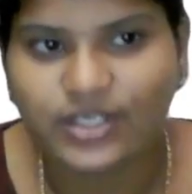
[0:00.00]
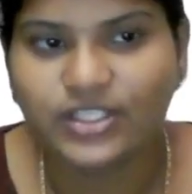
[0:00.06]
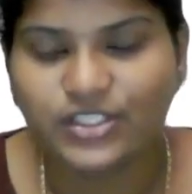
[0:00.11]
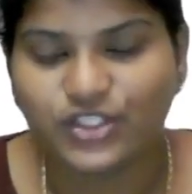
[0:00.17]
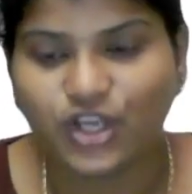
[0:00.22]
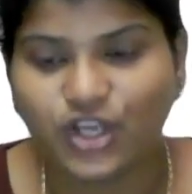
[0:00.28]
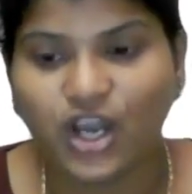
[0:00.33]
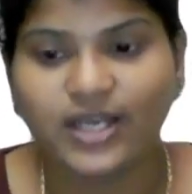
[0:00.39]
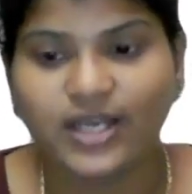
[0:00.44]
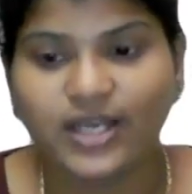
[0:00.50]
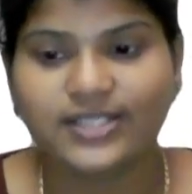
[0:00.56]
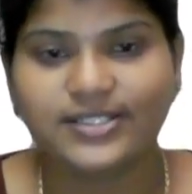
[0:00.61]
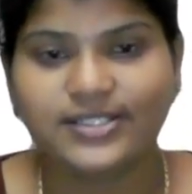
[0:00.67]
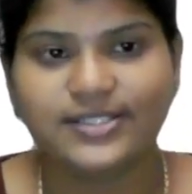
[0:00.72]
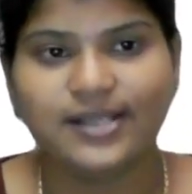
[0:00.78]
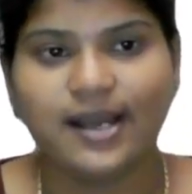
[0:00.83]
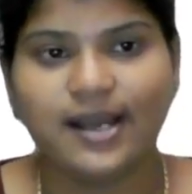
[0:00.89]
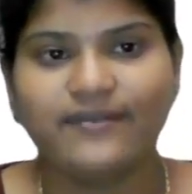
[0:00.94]
Charles
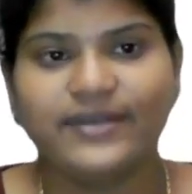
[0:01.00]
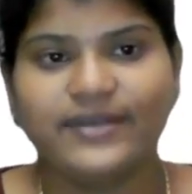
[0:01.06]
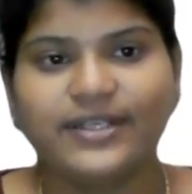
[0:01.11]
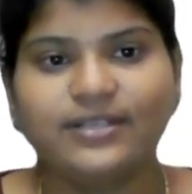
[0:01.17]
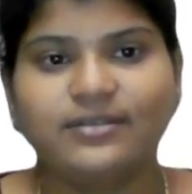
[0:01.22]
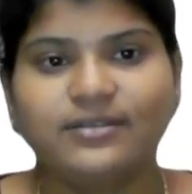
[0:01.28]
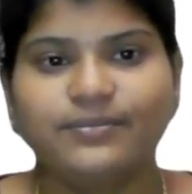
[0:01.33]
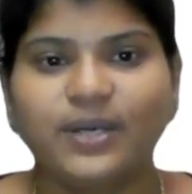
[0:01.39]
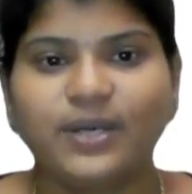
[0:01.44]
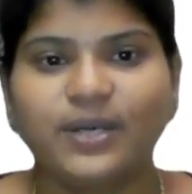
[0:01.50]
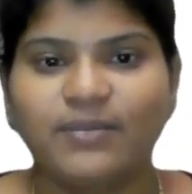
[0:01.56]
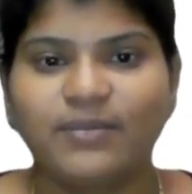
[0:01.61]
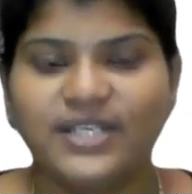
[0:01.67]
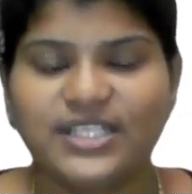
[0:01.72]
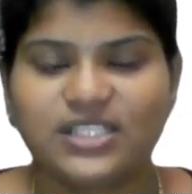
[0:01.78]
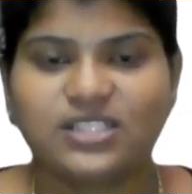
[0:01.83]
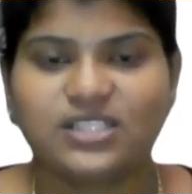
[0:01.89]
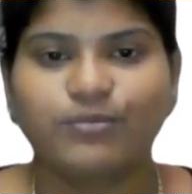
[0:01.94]
Darwin
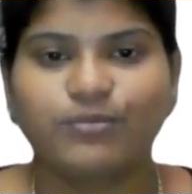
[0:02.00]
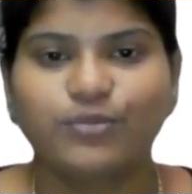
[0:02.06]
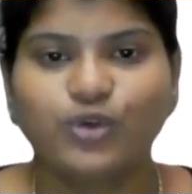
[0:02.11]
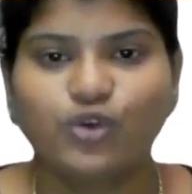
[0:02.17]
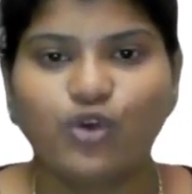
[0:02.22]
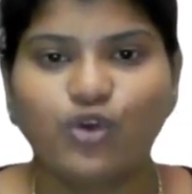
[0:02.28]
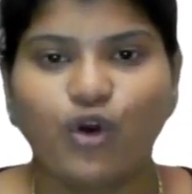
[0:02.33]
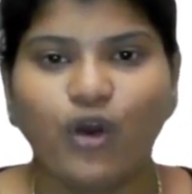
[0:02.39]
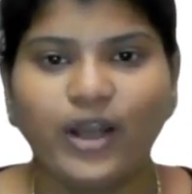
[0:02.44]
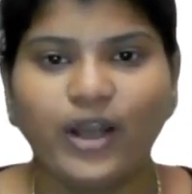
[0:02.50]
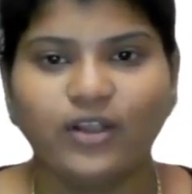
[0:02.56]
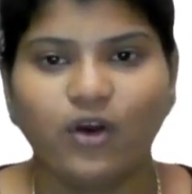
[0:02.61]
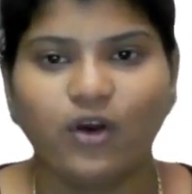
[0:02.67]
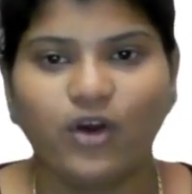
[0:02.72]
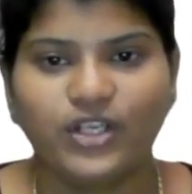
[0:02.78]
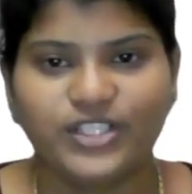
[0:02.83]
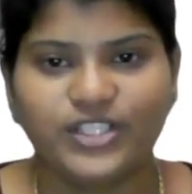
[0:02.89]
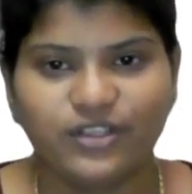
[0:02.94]
published a book on
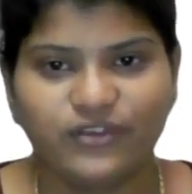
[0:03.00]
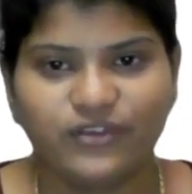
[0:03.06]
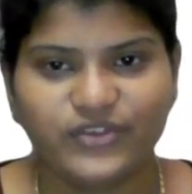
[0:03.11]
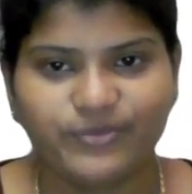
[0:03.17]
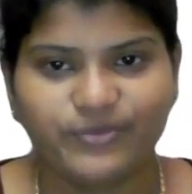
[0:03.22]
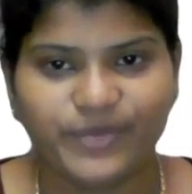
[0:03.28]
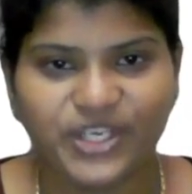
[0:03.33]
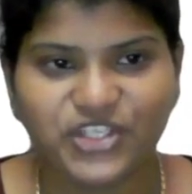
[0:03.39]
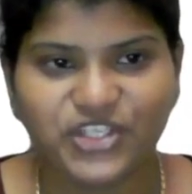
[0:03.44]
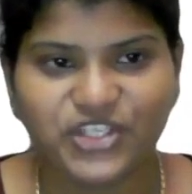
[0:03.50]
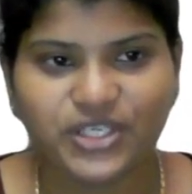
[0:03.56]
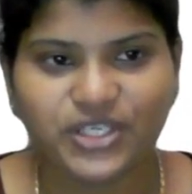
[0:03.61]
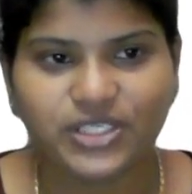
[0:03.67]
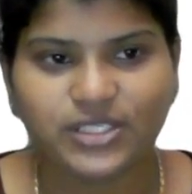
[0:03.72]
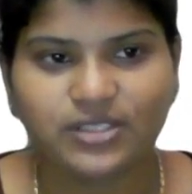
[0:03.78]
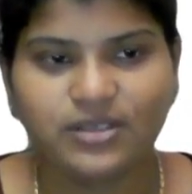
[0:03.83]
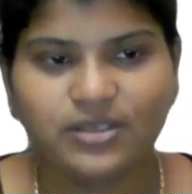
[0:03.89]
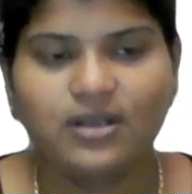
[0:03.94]
origin of
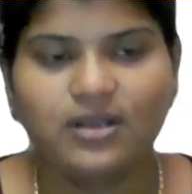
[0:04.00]
species.